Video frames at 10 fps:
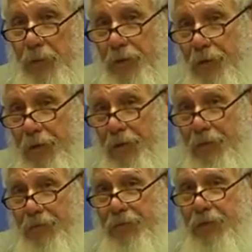
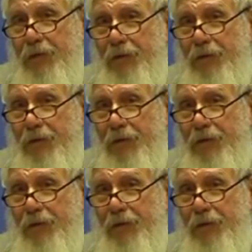because,